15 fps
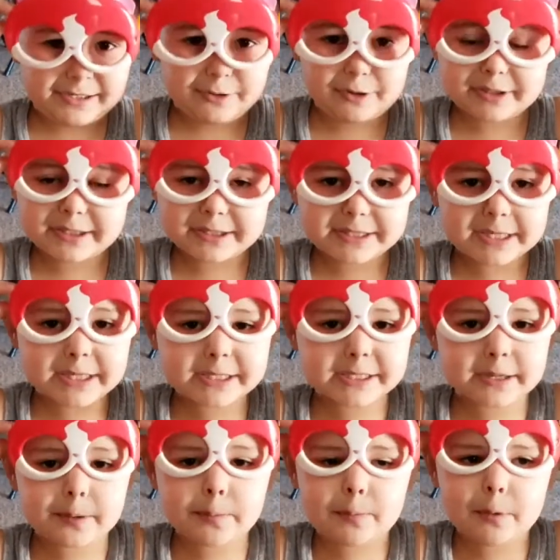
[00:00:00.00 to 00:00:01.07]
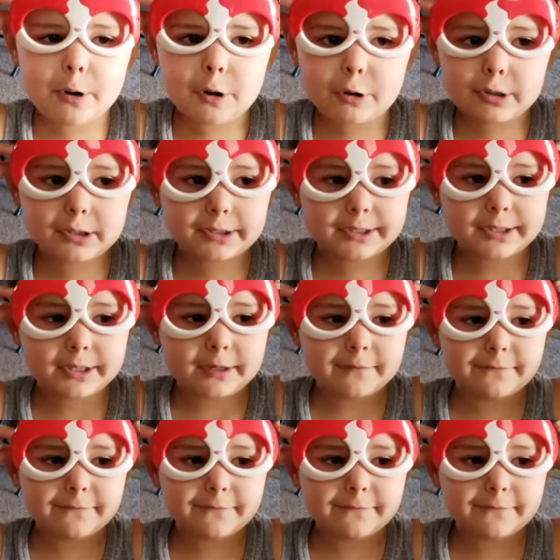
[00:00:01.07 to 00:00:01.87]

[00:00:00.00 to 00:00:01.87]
You want to see some more